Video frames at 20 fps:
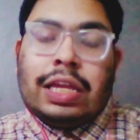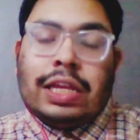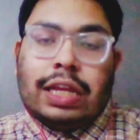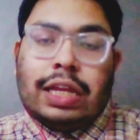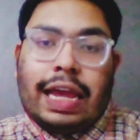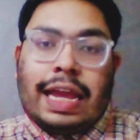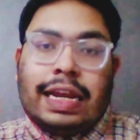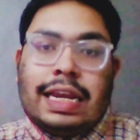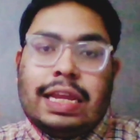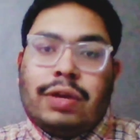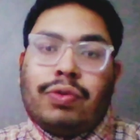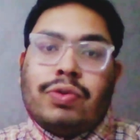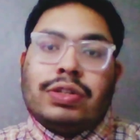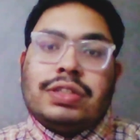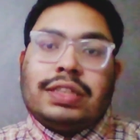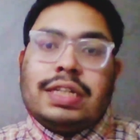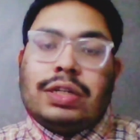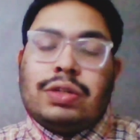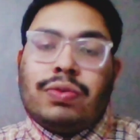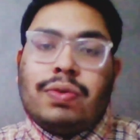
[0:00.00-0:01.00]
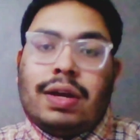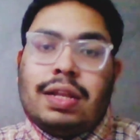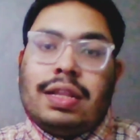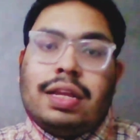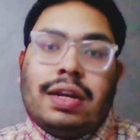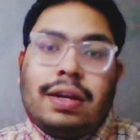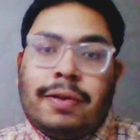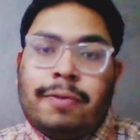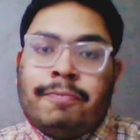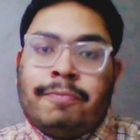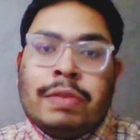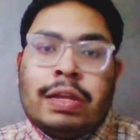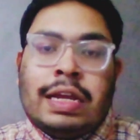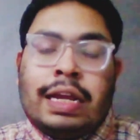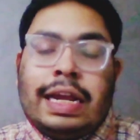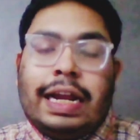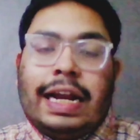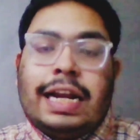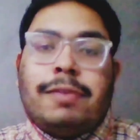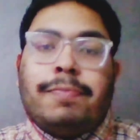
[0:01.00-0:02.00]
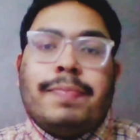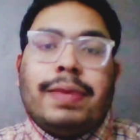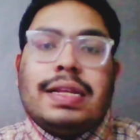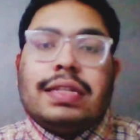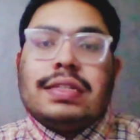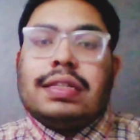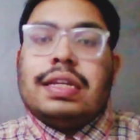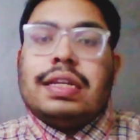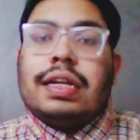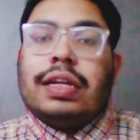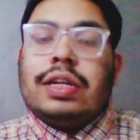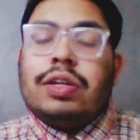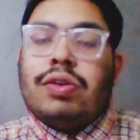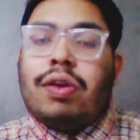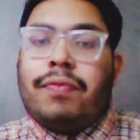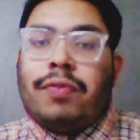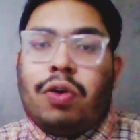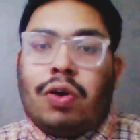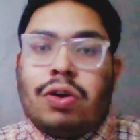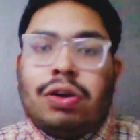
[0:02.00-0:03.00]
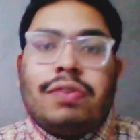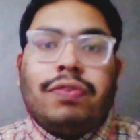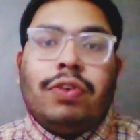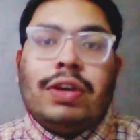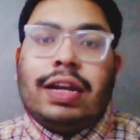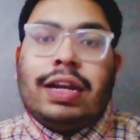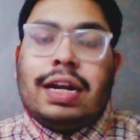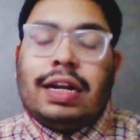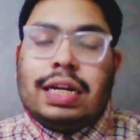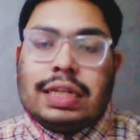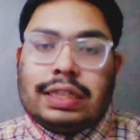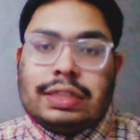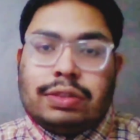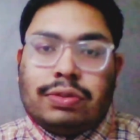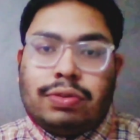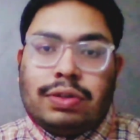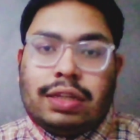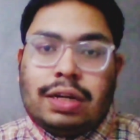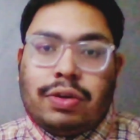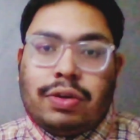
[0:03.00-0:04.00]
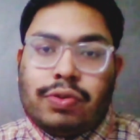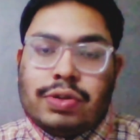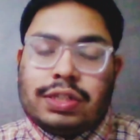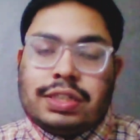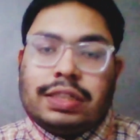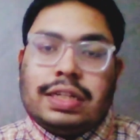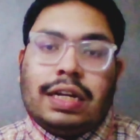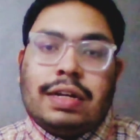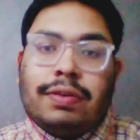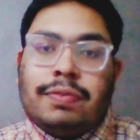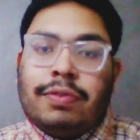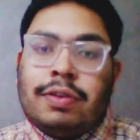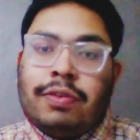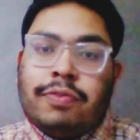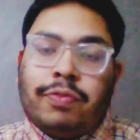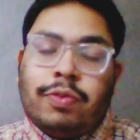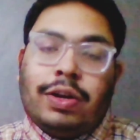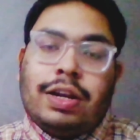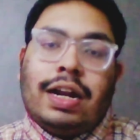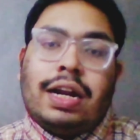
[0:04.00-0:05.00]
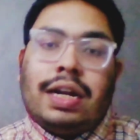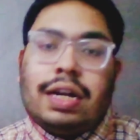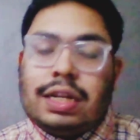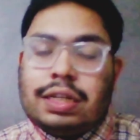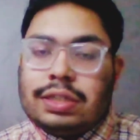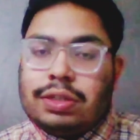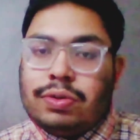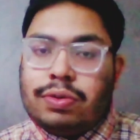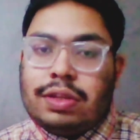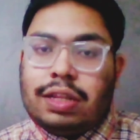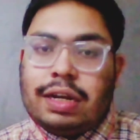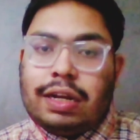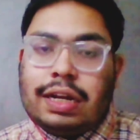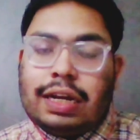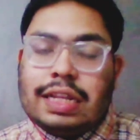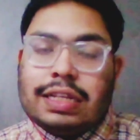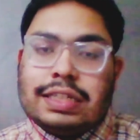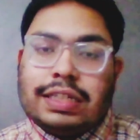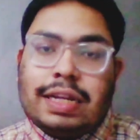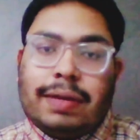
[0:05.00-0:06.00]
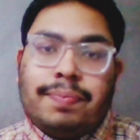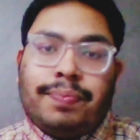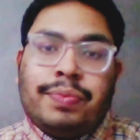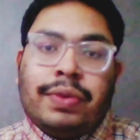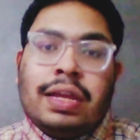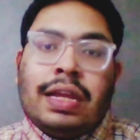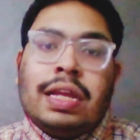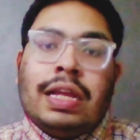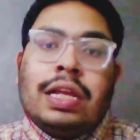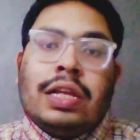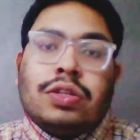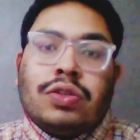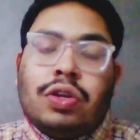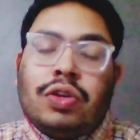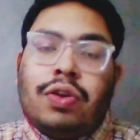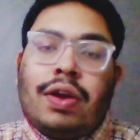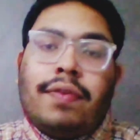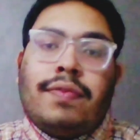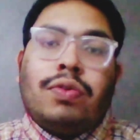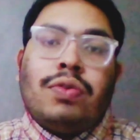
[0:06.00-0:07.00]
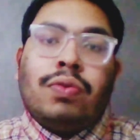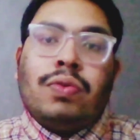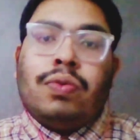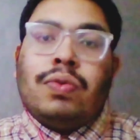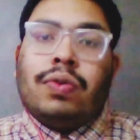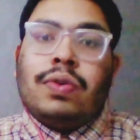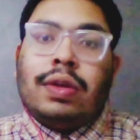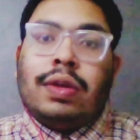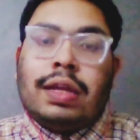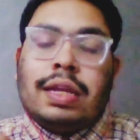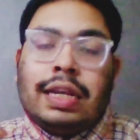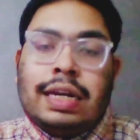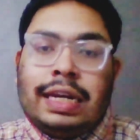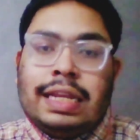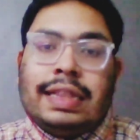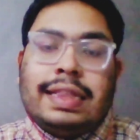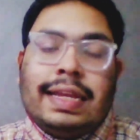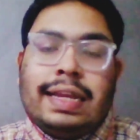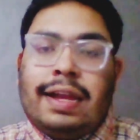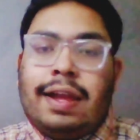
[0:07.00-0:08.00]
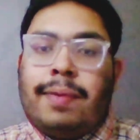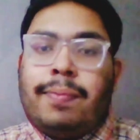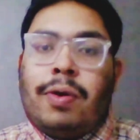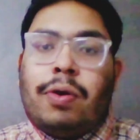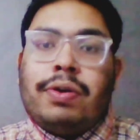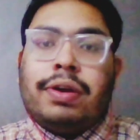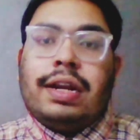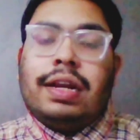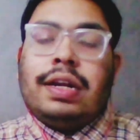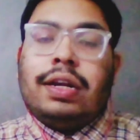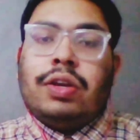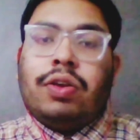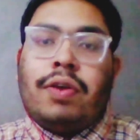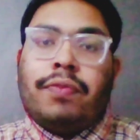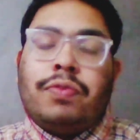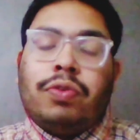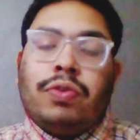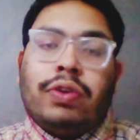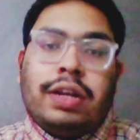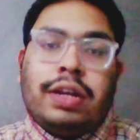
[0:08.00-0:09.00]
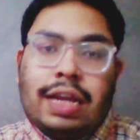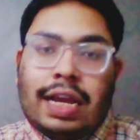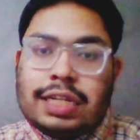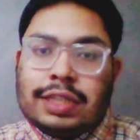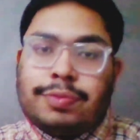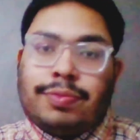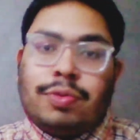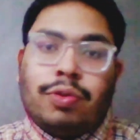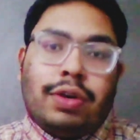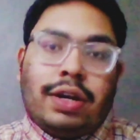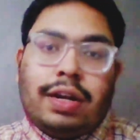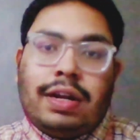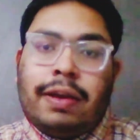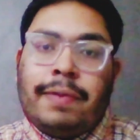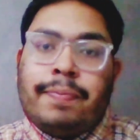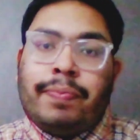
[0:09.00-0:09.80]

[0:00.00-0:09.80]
any question to other, it means you have not fully understood the question, fully understood the concept. So you have to rethink about it, you have to re-explore it.